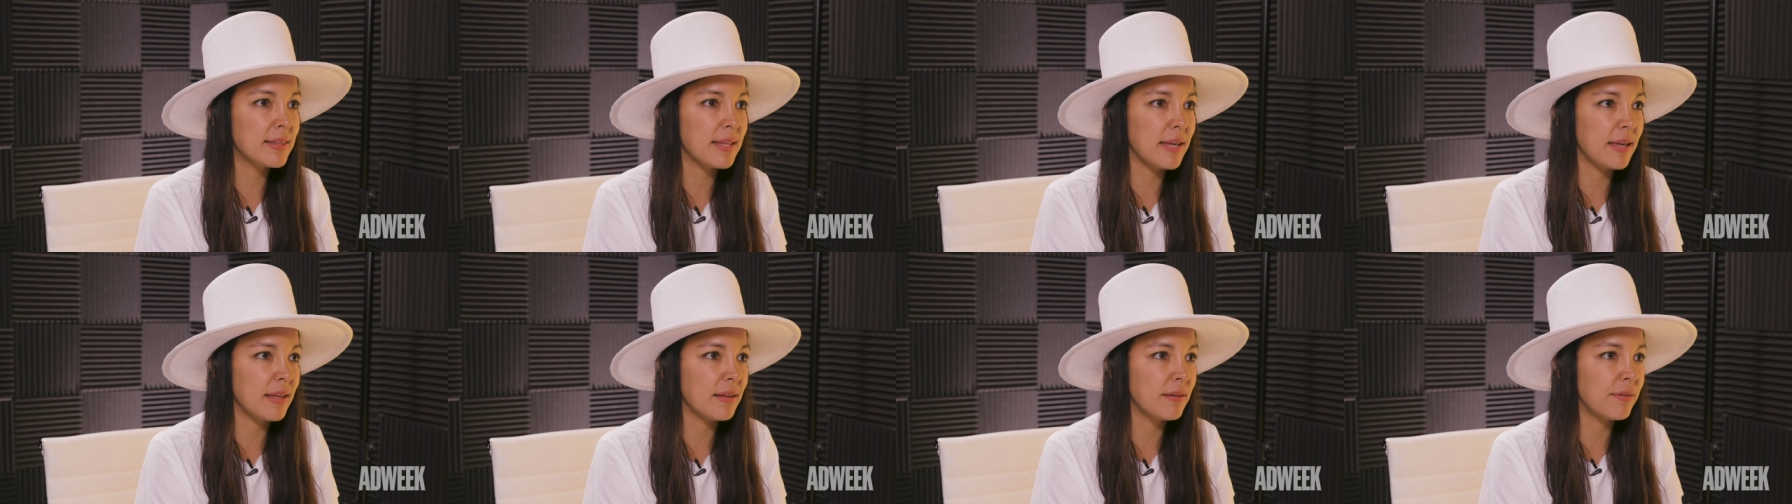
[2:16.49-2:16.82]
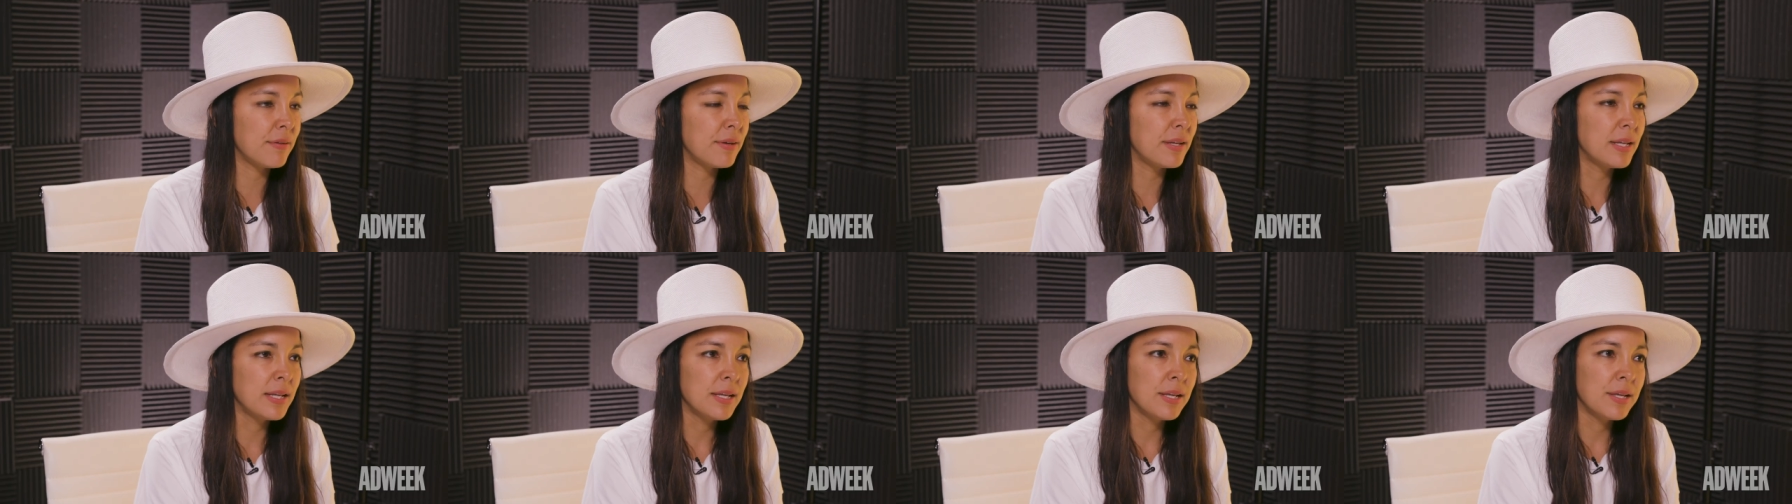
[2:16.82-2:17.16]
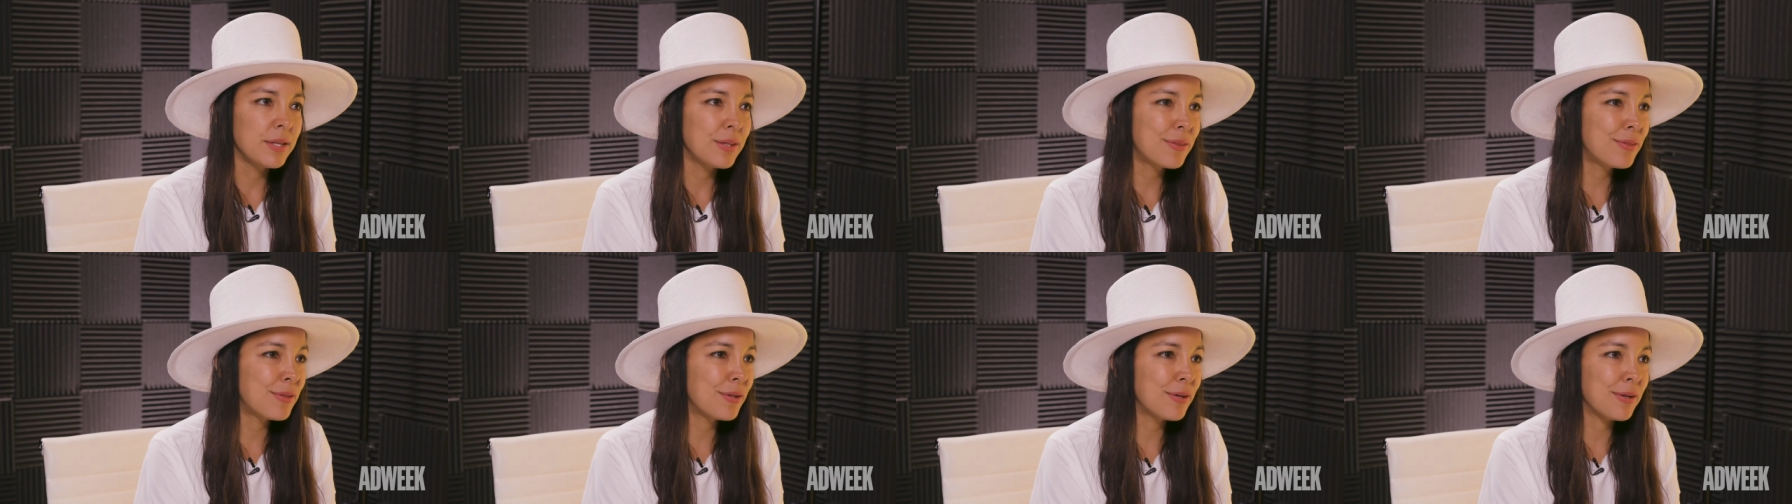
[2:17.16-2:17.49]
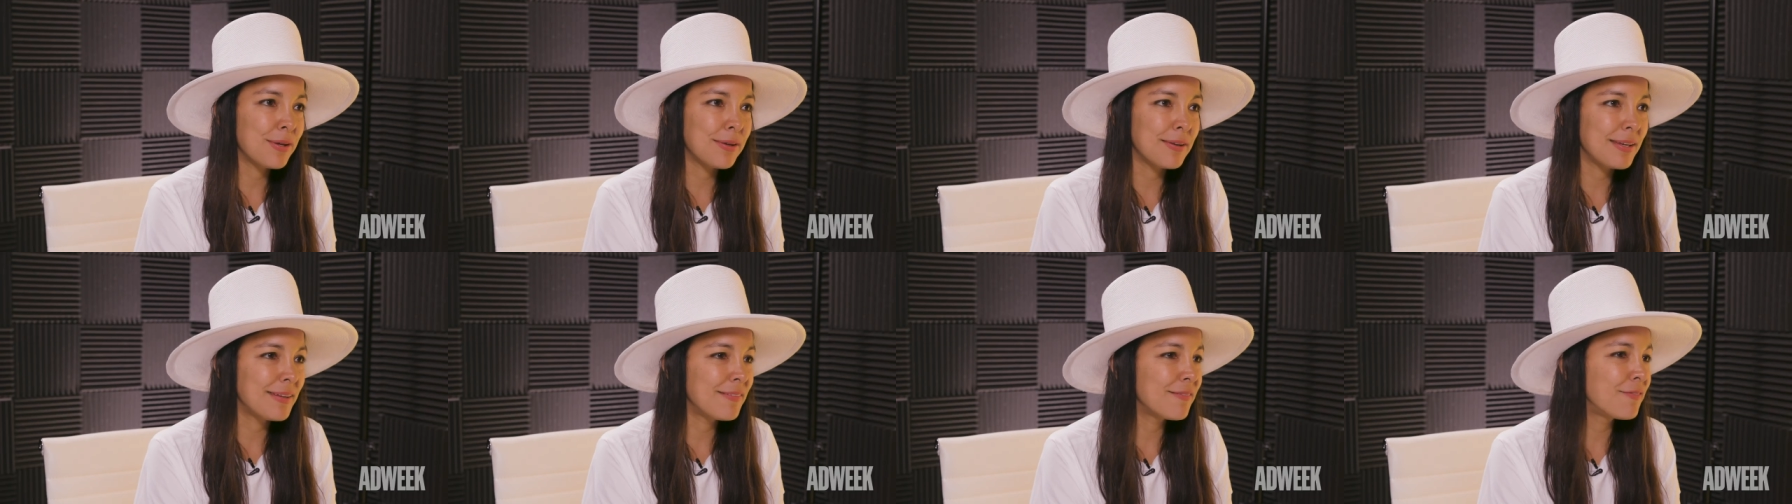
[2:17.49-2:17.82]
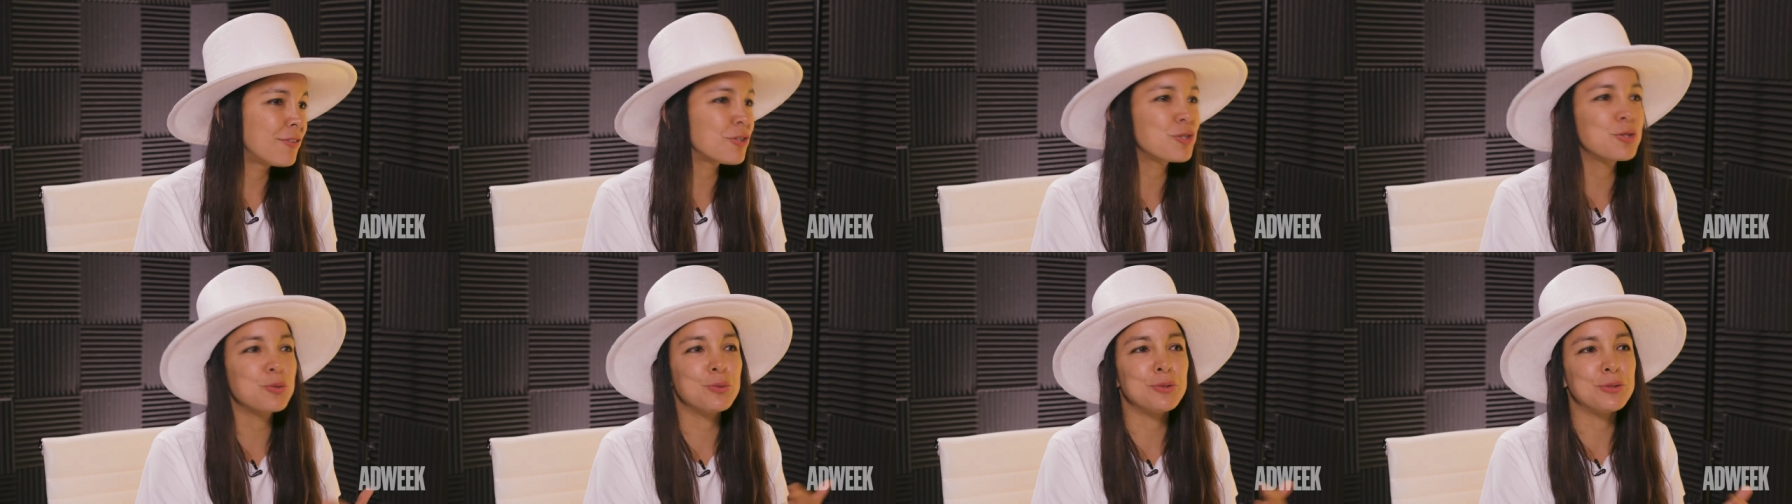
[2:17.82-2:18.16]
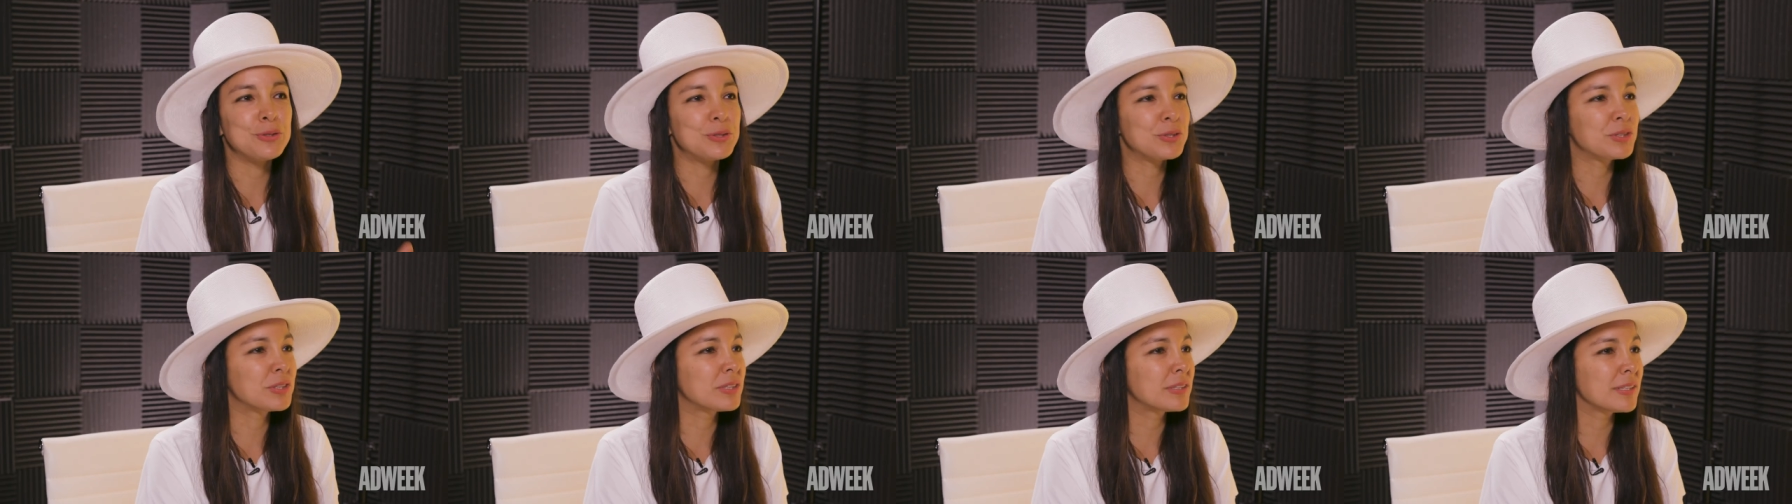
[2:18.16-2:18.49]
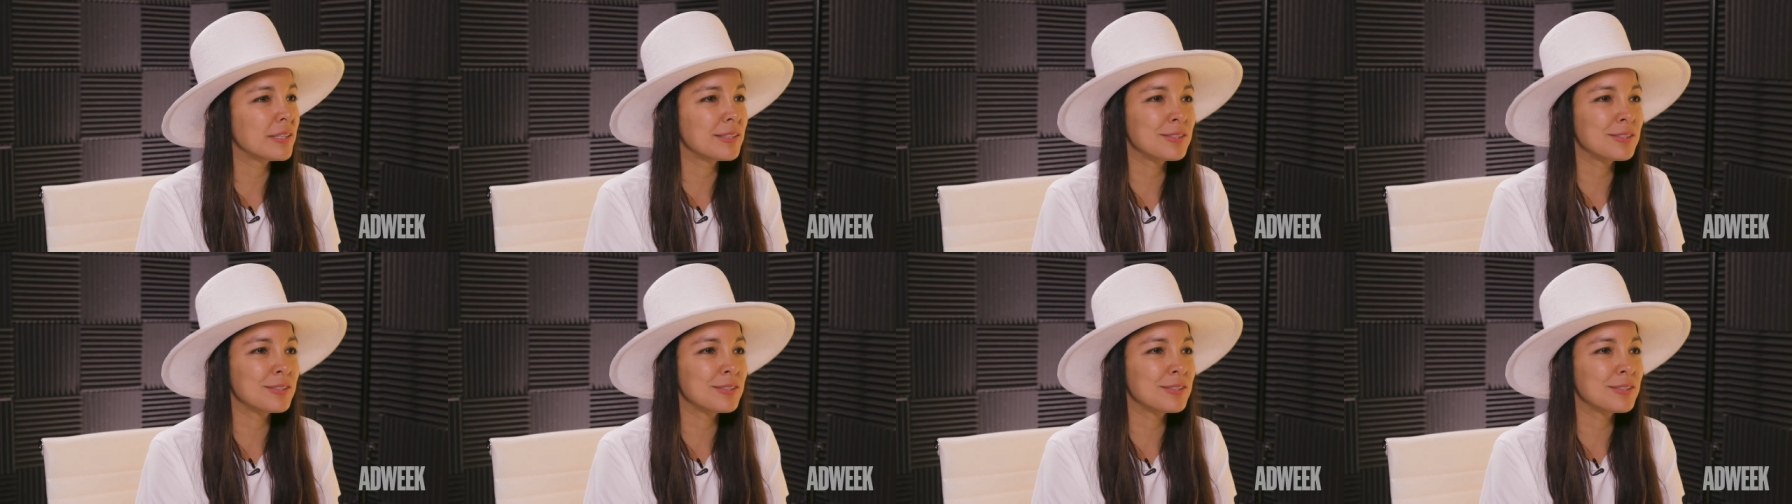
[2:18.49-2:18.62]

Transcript: then the visuals,